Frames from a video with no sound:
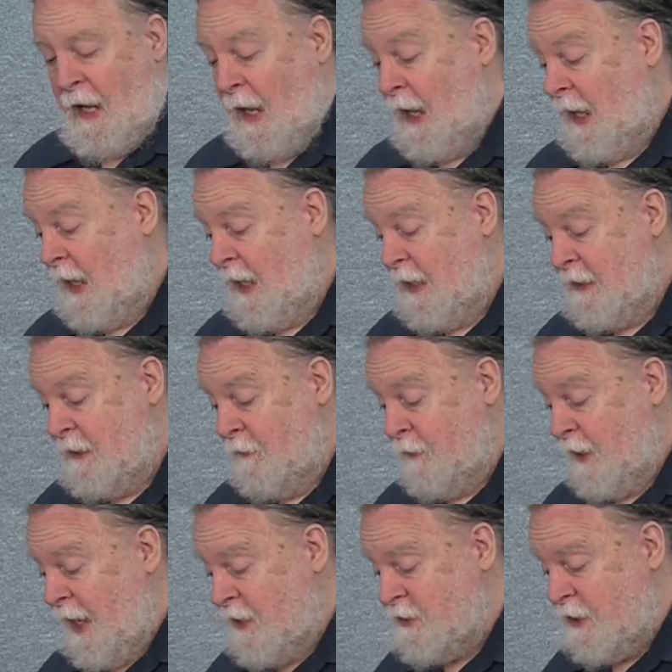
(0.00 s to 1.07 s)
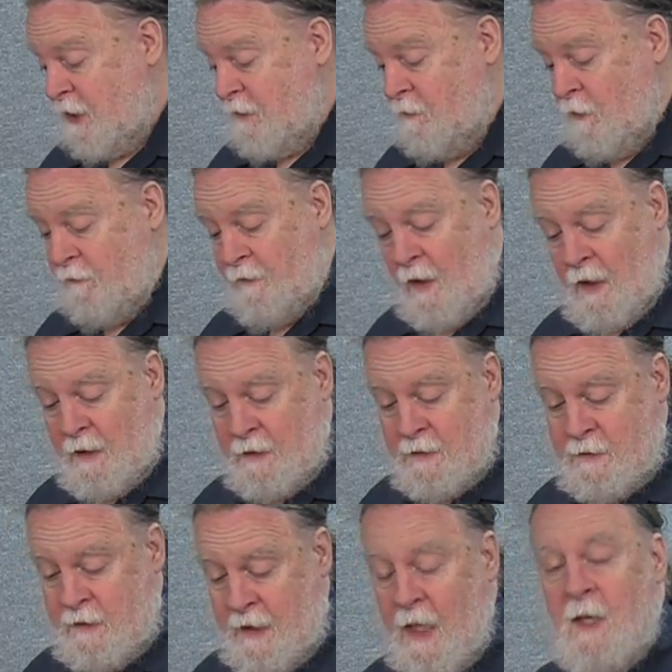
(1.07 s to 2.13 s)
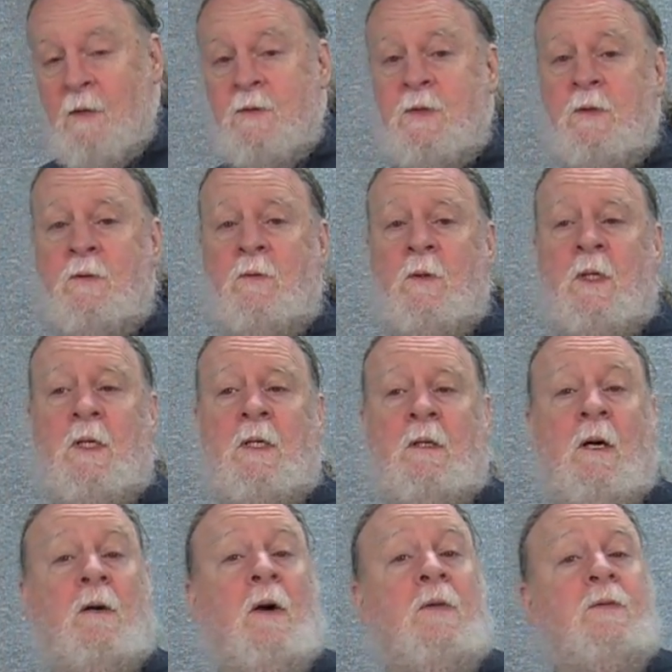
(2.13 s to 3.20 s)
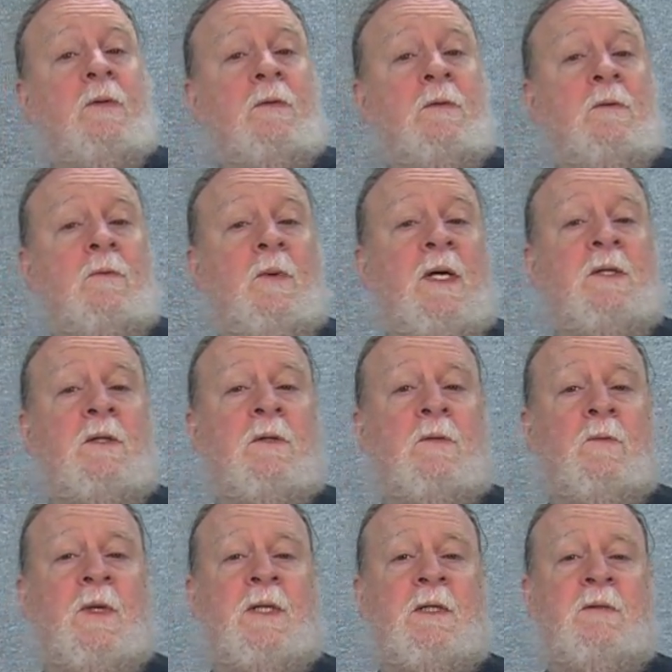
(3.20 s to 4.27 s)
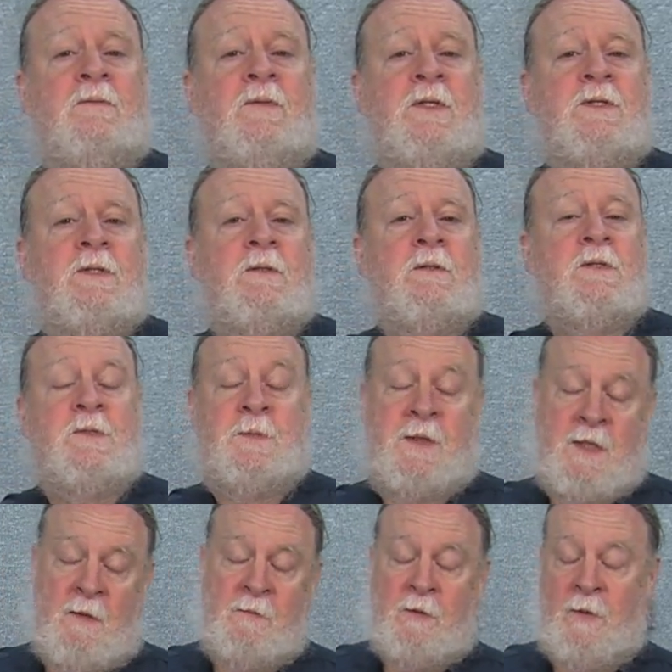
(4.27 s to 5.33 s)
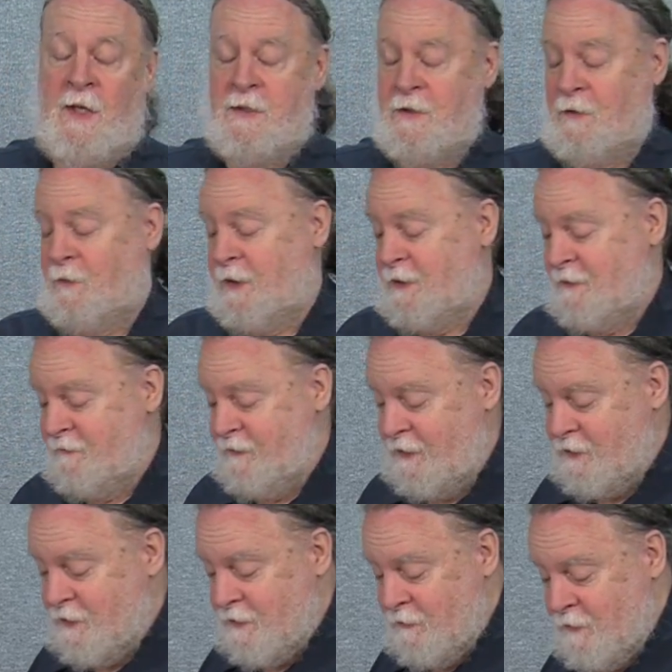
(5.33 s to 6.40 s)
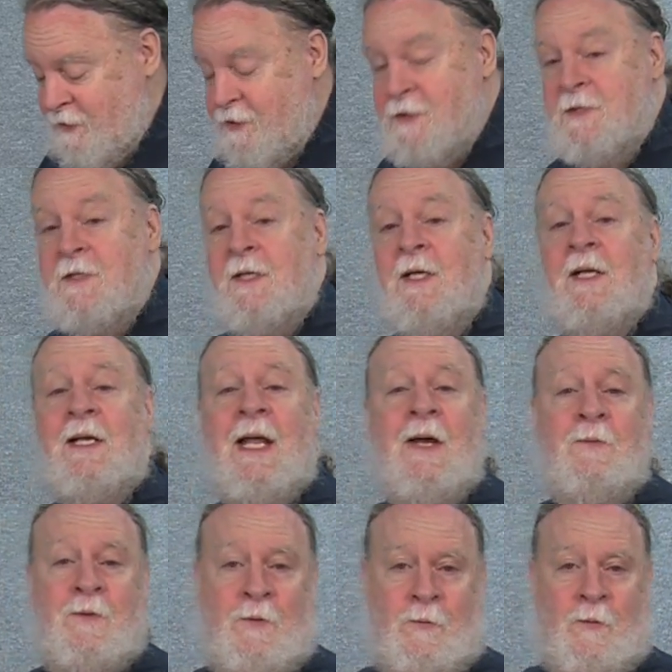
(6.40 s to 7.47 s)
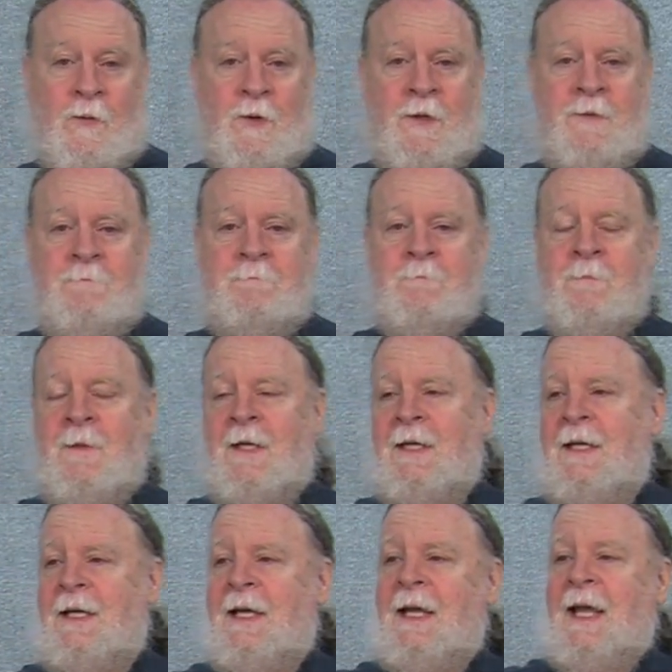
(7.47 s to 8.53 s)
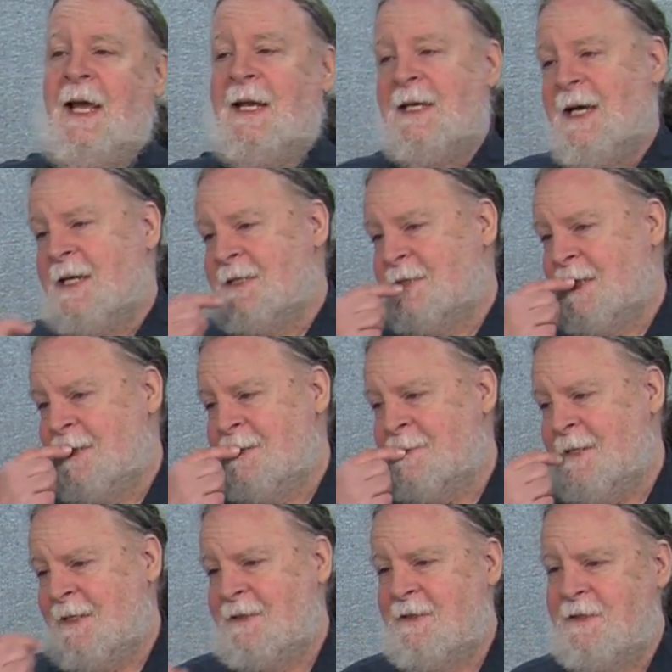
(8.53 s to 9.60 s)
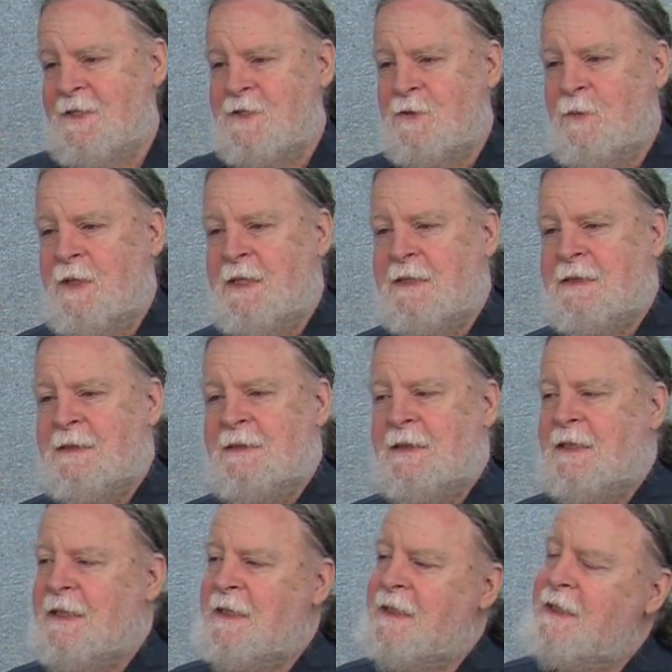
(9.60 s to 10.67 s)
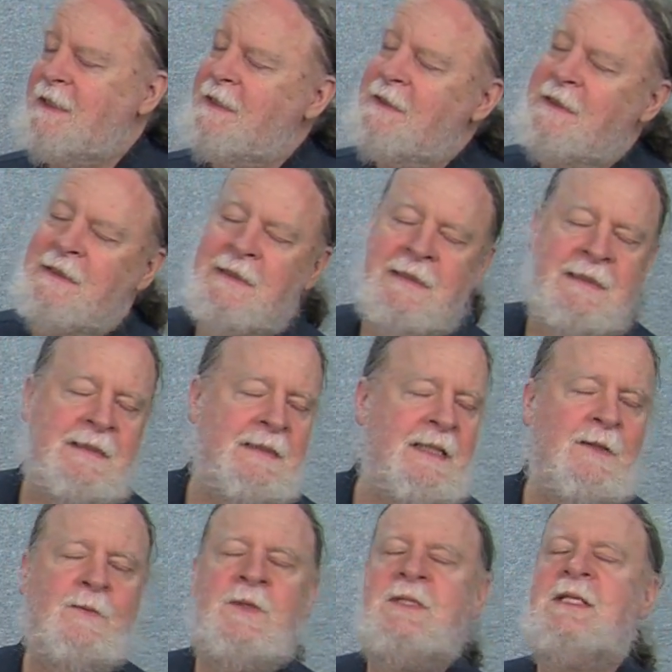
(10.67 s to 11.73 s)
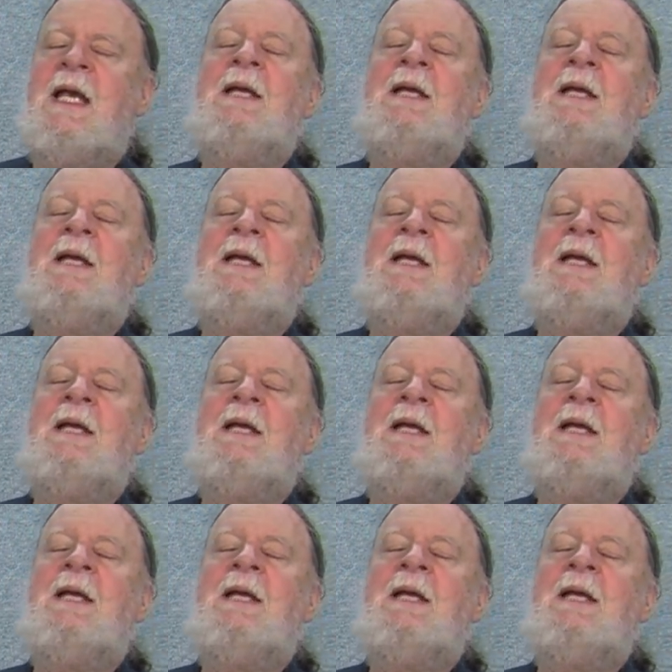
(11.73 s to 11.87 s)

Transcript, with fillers: Uh, we're actually going to move on now to uh, our other regular weekly feature. It's become a regular weekly feature, which is the Clown Award. And I got to tell you that this week uh, there was